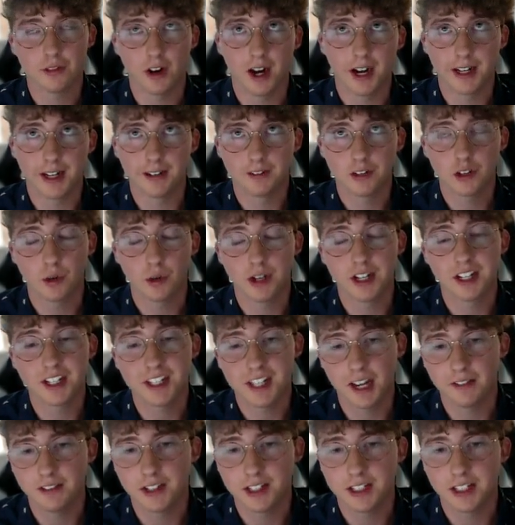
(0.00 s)
Friday of
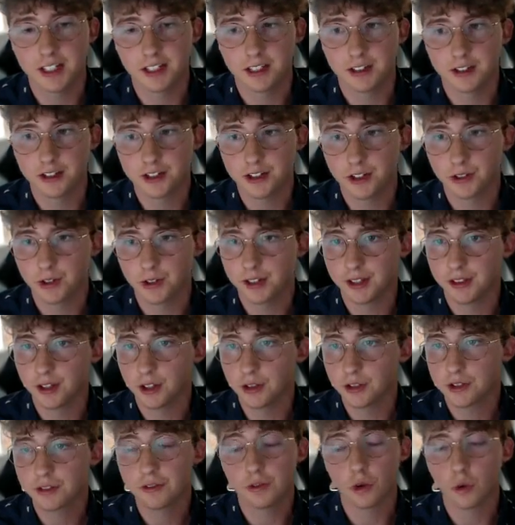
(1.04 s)
2017. So in
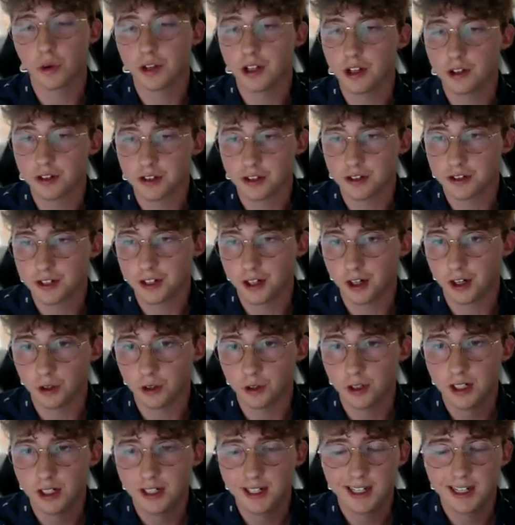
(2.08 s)
those four years or
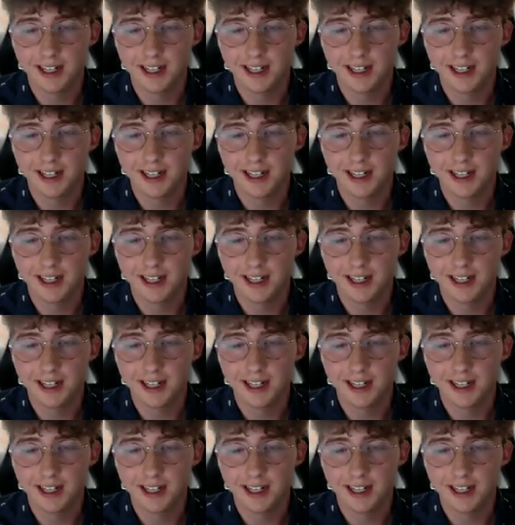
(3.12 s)
so,